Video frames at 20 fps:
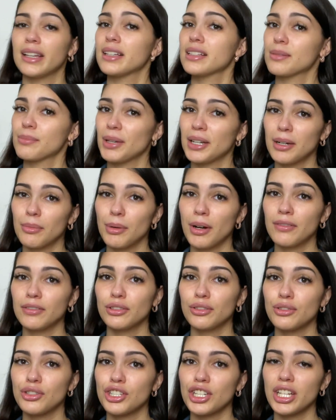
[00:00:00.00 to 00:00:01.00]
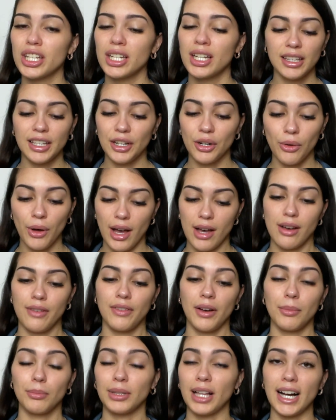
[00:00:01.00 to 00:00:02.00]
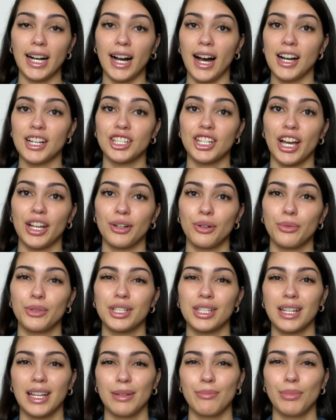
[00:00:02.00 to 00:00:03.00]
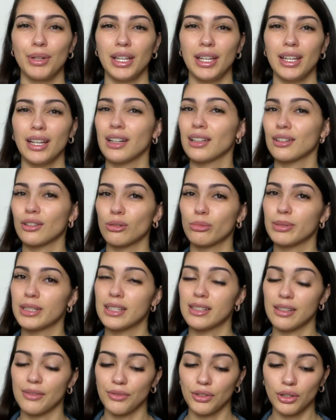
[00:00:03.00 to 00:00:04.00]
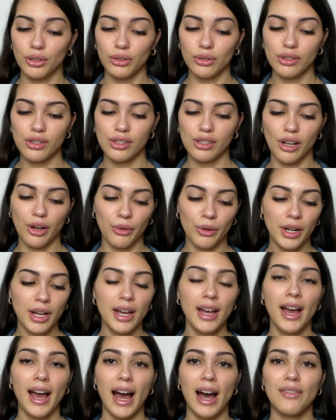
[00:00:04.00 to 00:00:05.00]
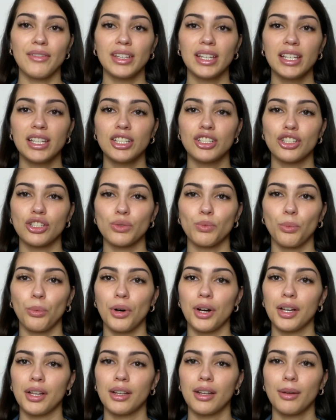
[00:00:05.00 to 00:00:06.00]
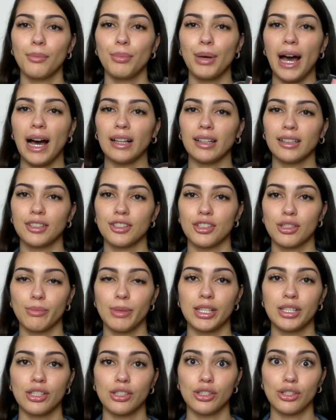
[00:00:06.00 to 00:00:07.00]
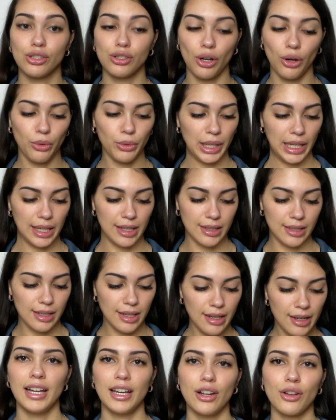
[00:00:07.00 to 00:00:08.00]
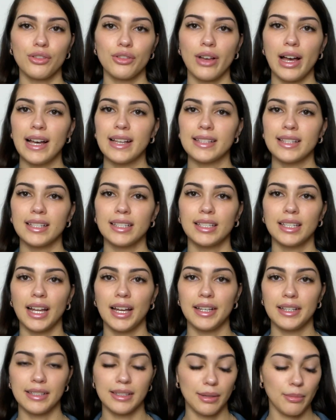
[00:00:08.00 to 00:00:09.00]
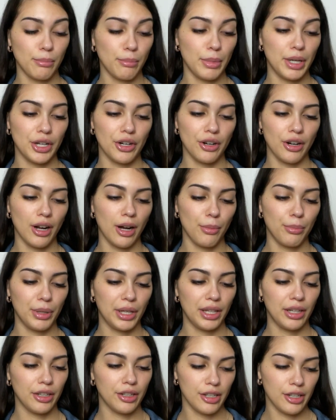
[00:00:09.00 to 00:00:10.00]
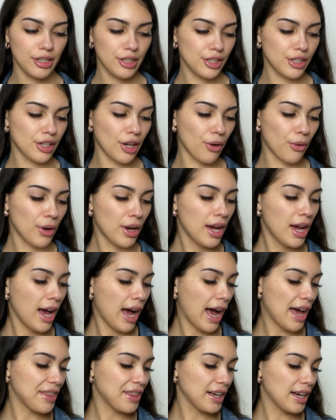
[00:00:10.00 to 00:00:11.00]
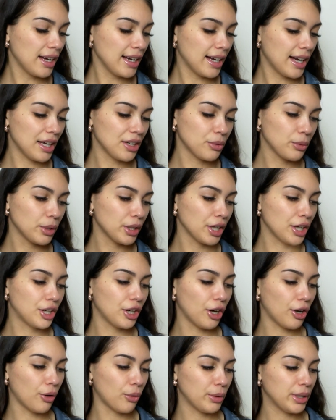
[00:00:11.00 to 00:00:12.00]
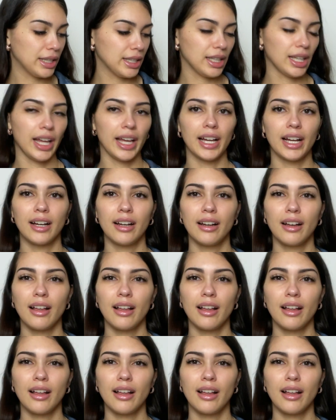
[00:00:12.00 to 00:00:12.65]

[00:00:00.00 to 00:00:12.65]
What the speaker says: it's Makeup Revolution. They don't have black eyeshadow, which can be a little bit difficult. So having it in just one palette just makes it so easy. It also has a nice mirror up here. So I think I kind of want to go in like